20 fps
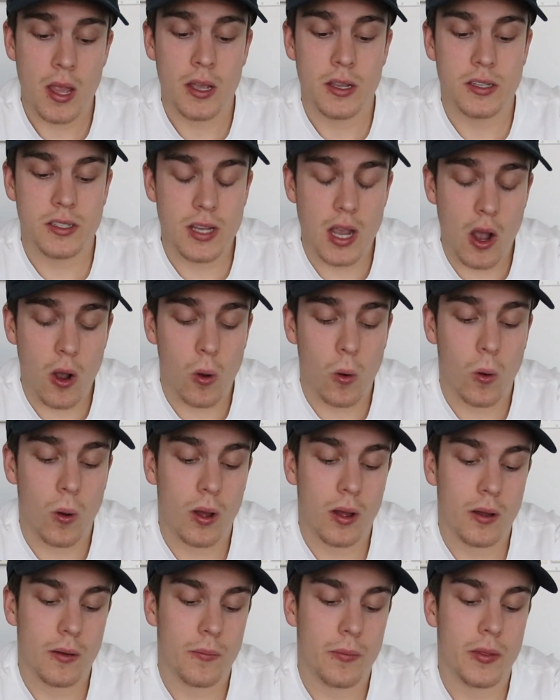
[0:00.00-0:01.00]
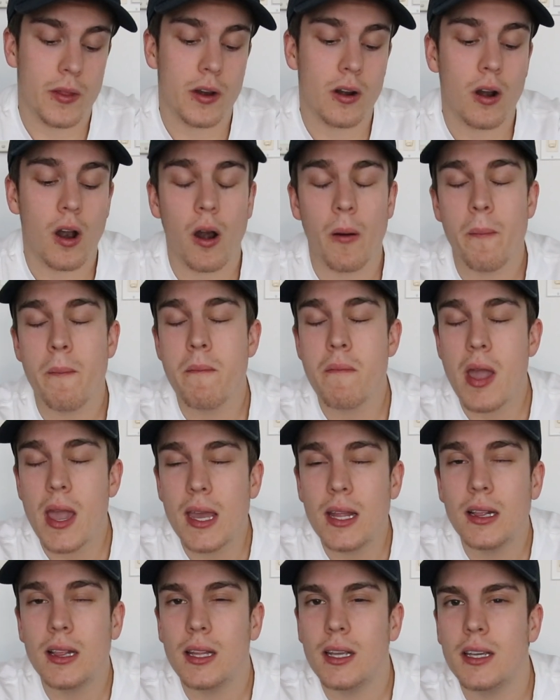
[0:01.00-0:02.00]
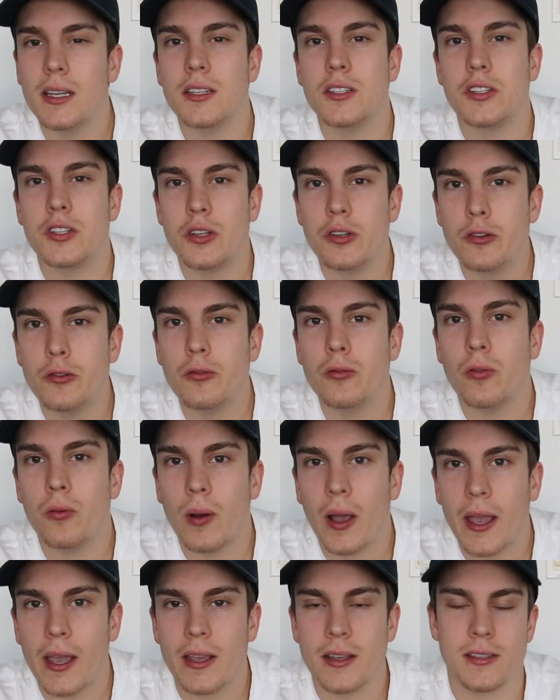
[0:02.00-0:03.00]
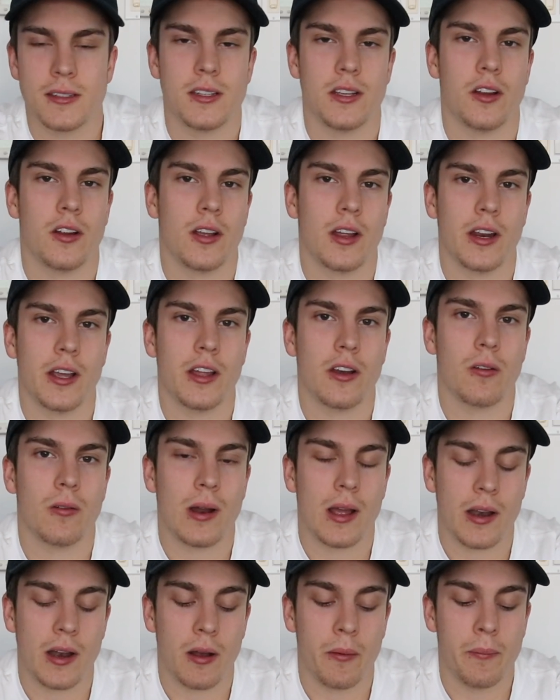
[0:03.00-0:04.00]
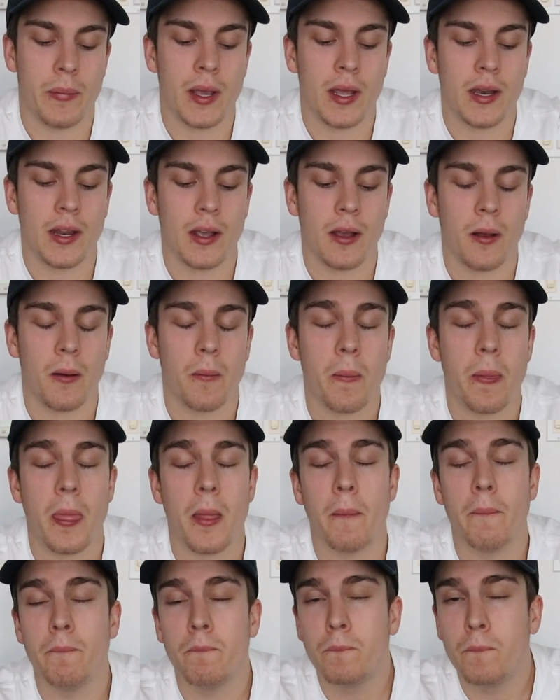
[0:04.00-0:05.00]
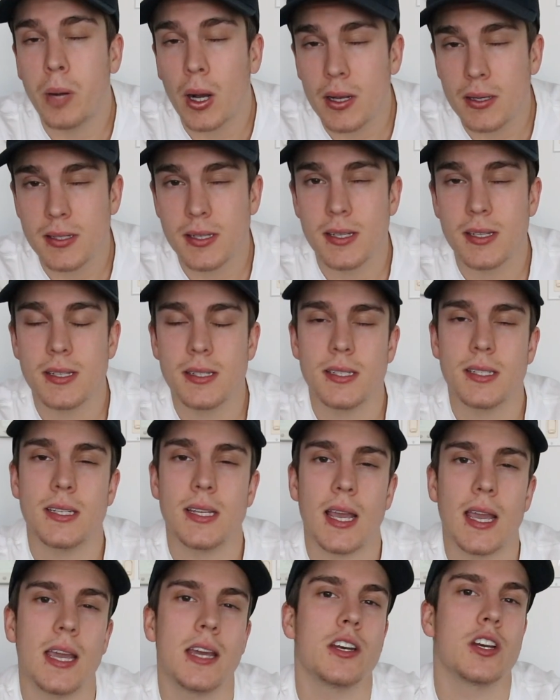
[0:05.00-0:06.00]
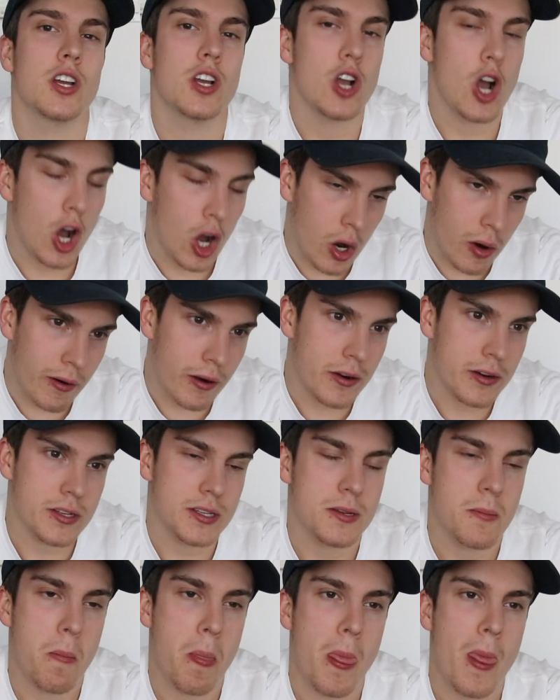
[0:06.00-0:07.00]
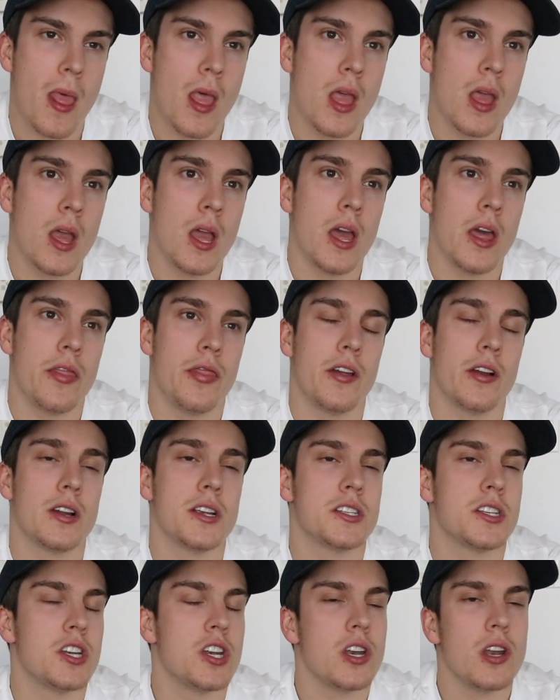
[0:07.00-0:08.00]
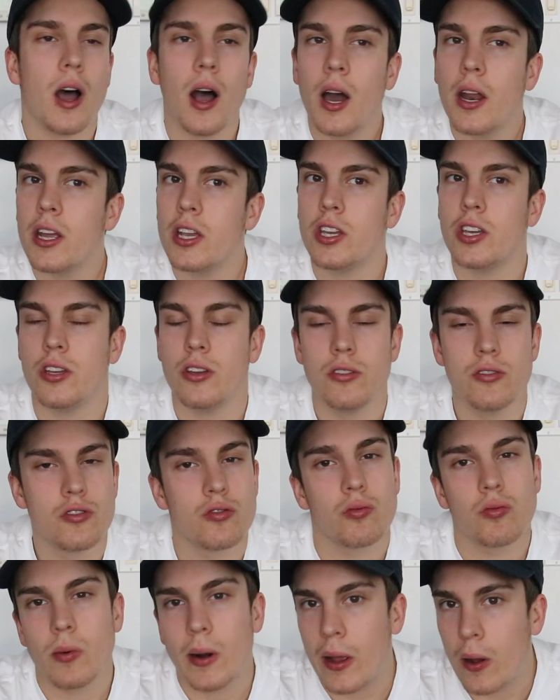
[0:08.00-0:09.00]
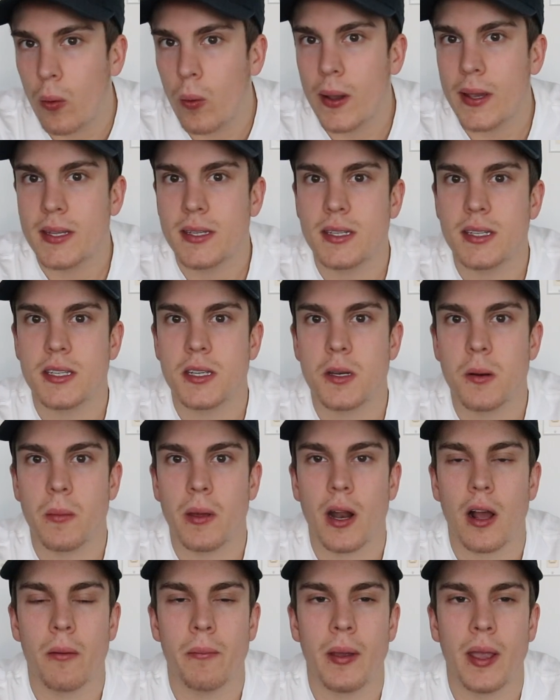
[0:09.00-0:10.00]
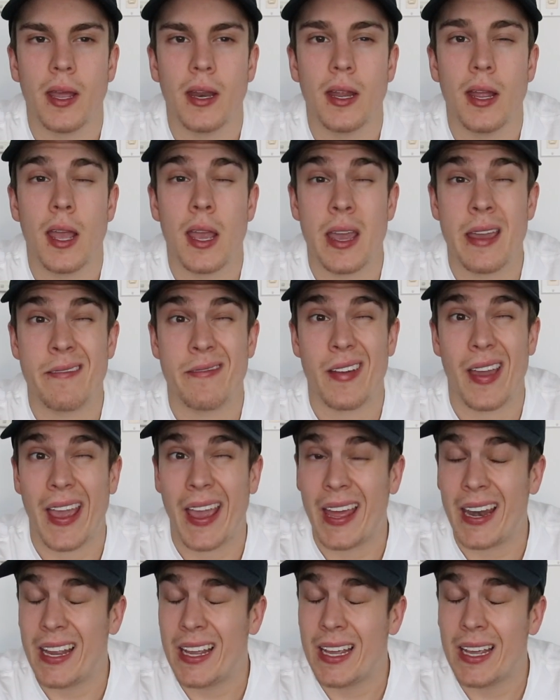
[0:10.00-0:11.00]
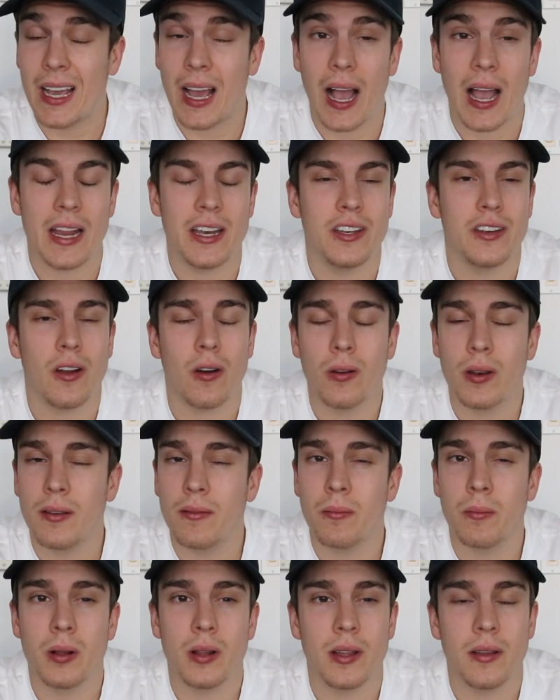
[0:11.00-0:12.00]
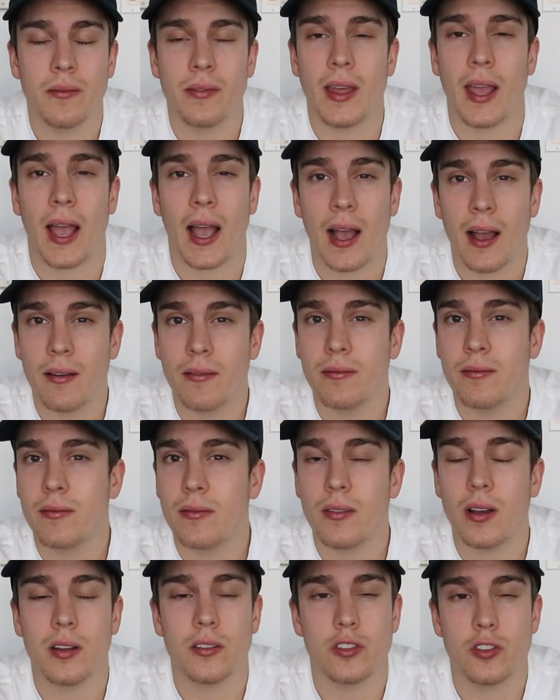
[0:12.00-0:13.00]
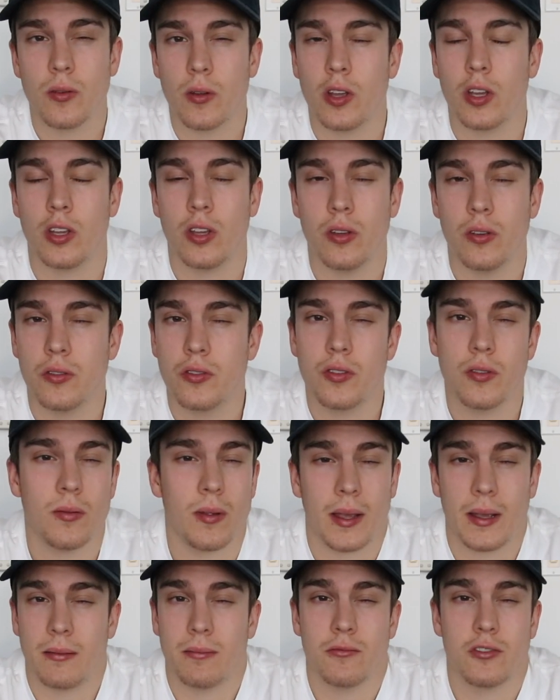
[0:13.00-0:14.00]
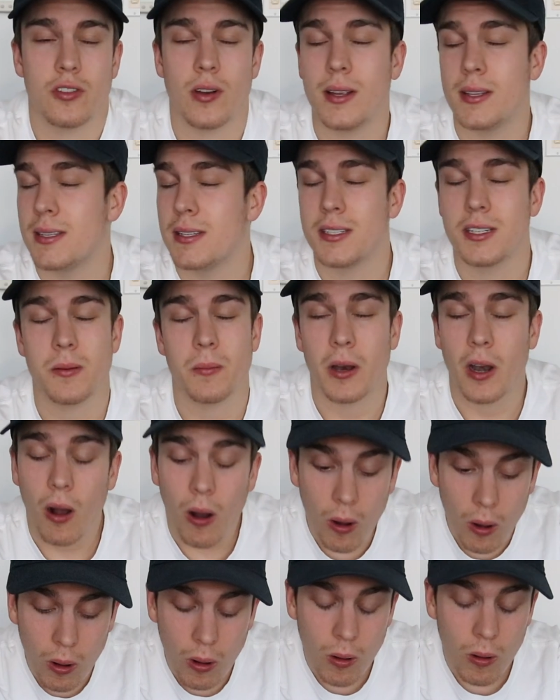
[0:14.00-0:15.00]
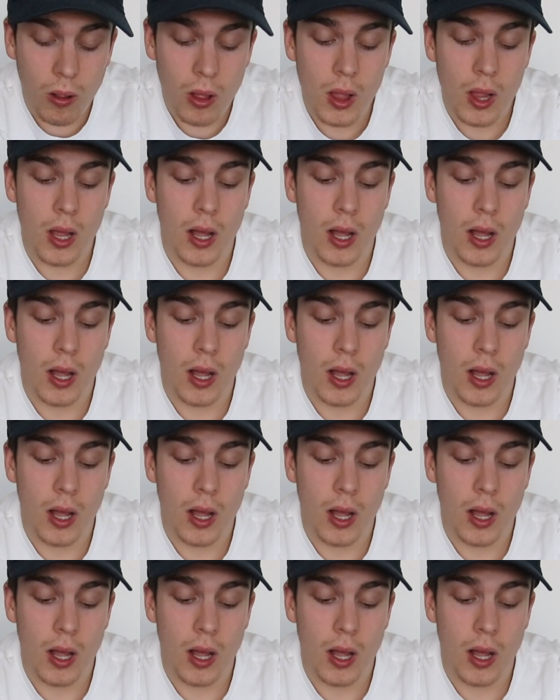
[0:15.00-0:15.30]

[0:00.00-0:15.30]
So there are mainly 2 ways that you're gonna get around Albania: buses and cars. There is not a huge railway system in Albania, if any. I don't even believe they have a huge train system at all.